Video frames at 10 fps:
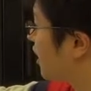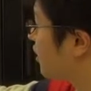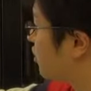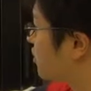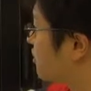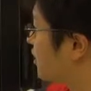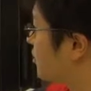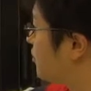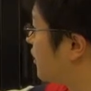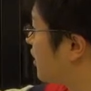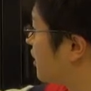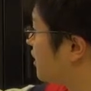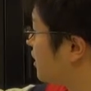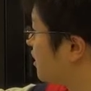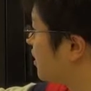got a very
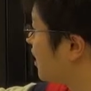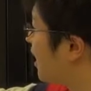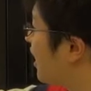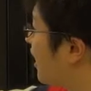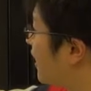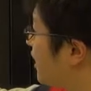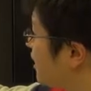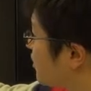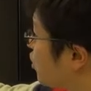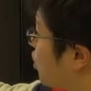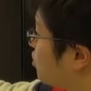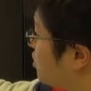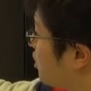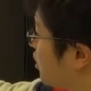high torque